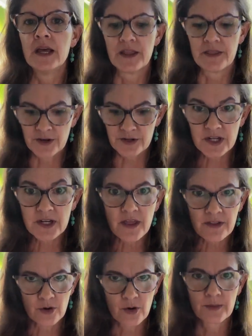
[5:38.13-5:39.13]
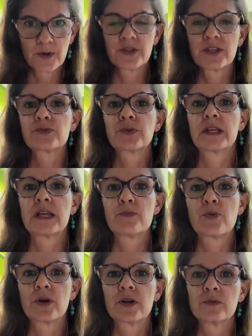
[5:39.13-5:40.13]
There's another hormone that's really
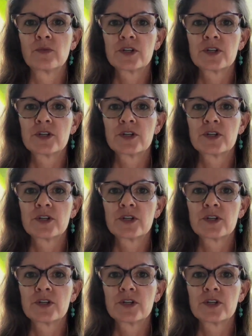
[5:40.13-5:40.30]
important.